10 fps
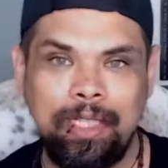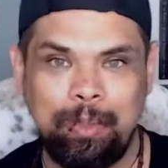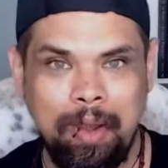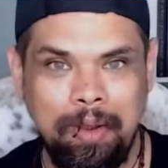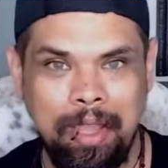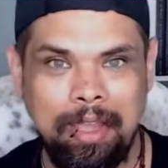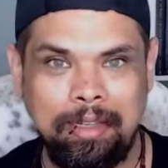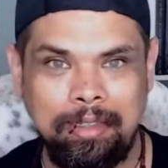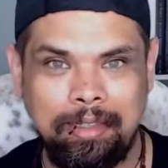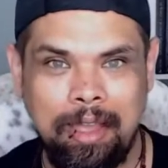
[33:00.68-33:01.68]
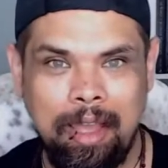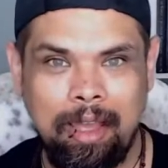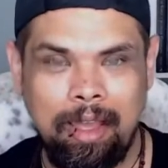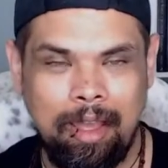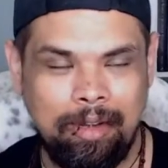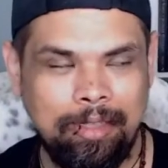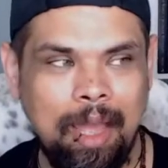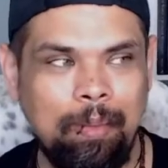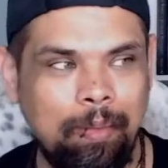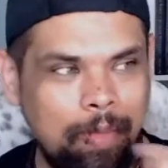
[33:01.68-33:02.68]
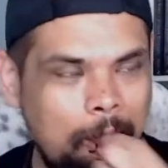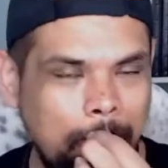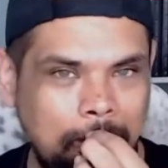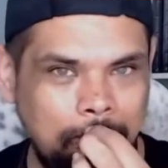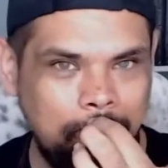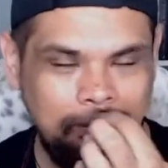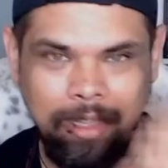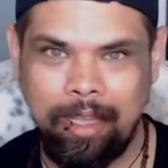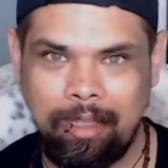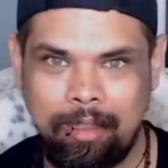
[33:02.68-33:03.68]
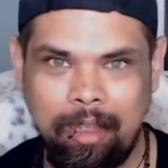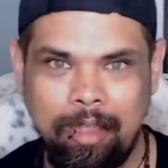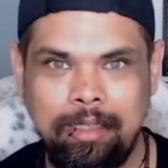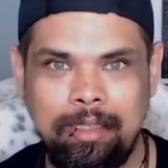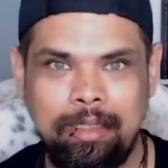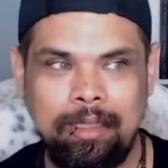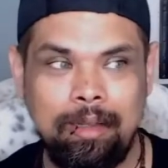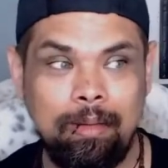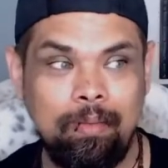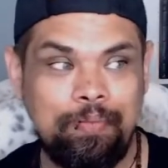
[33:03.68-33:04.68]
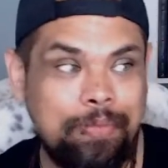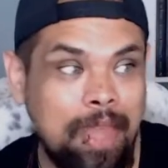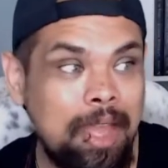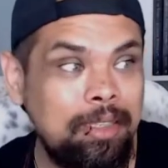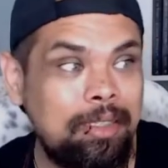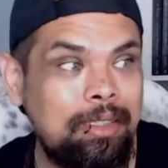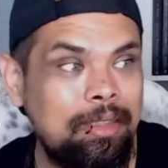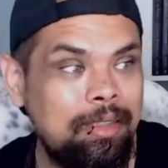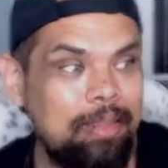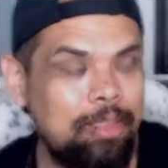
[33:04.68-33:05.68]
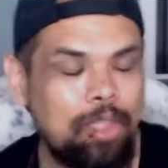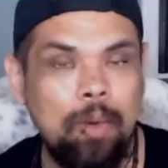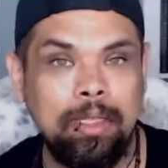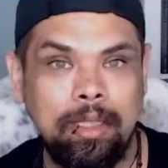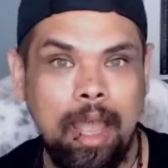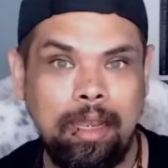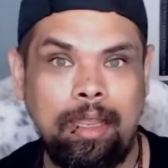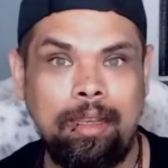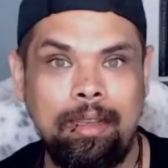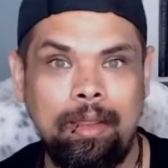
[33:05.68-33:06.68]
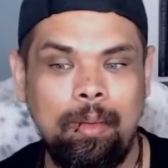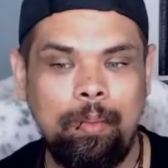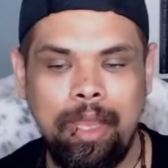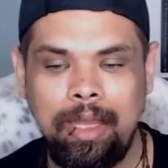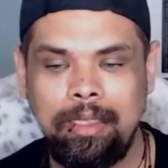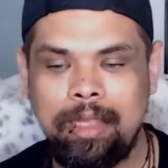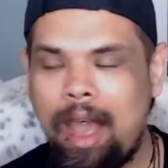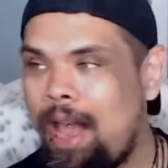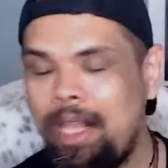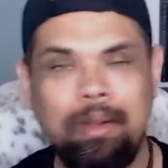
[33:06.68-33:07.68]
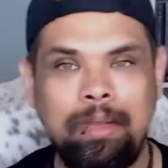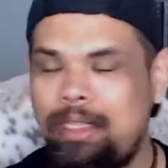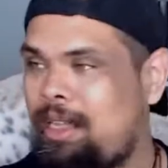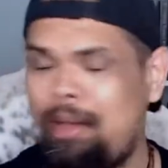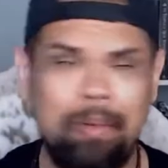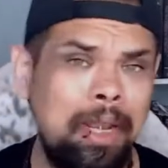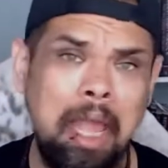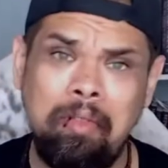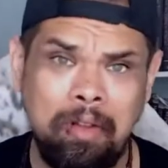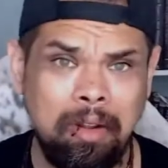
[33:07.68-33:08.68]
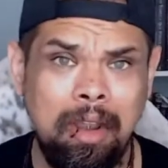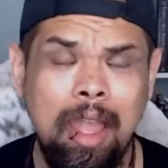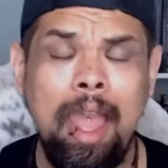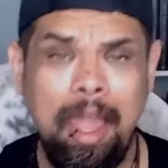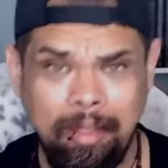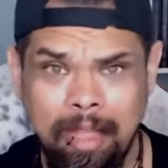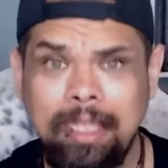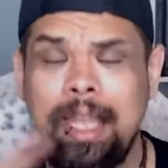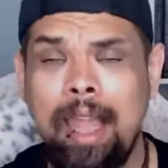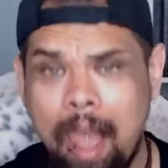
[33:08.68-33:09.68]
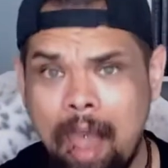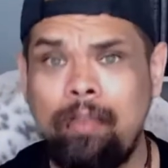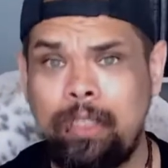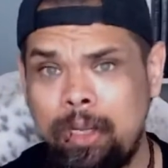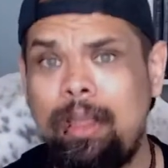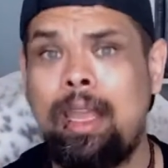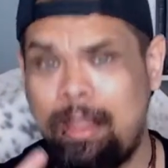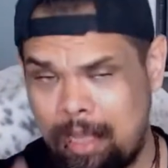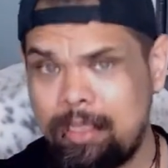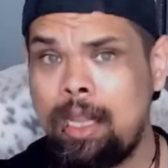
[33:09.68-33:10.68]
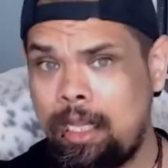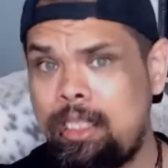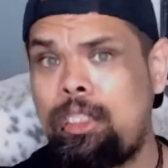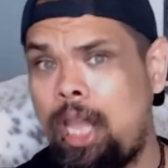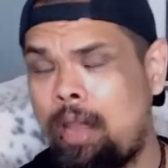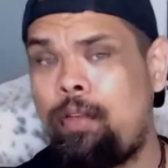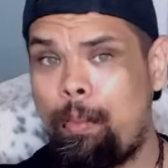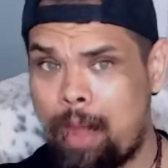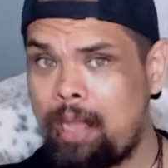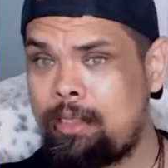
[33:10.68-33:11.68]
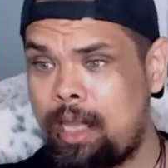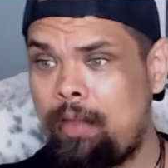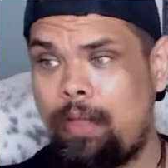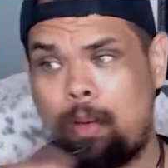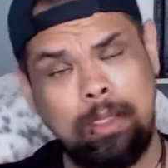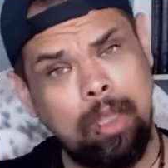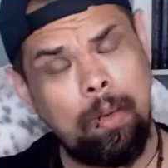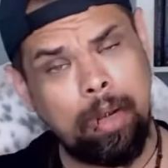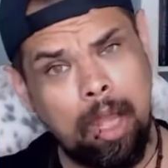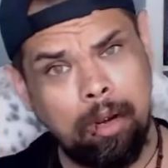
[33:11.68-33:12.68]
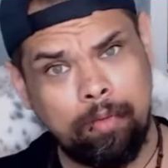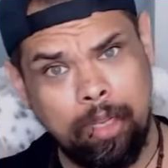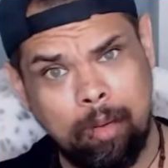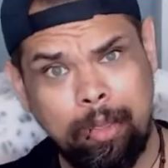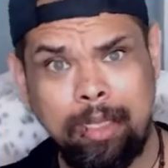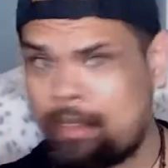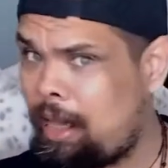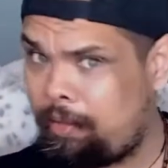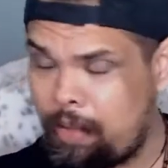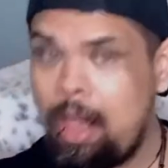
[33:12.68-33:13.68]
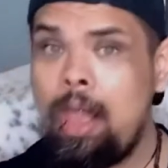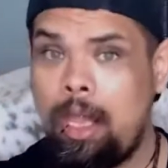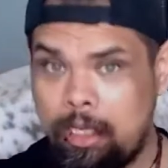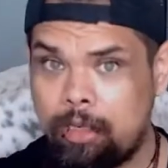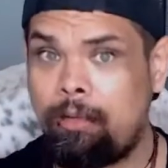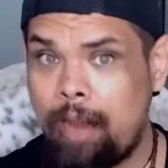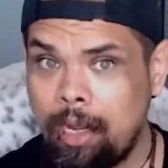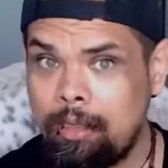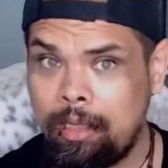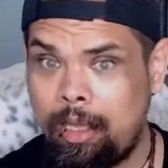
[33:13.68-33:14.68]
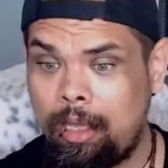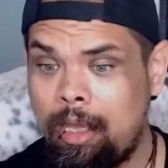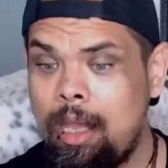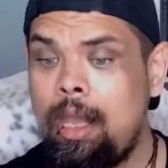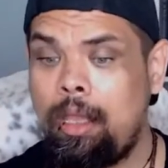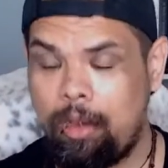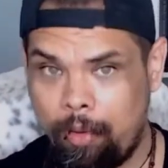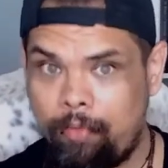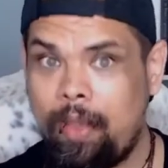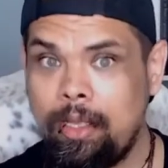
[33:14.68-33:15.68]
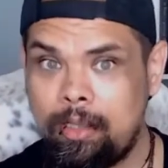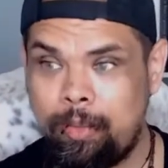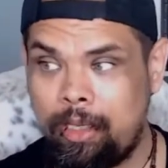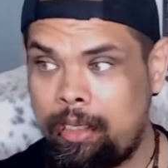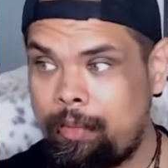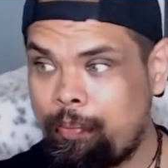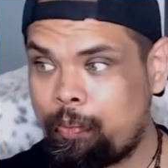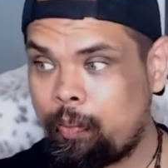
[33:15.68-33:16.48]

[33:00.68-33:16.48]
experience. Does that, I mean, really, that's so exciting. Because I don't need to, whatever, unless I have to, like, unless I need to check for myself, like, what's going on over here, because if it directly, you know, affects me,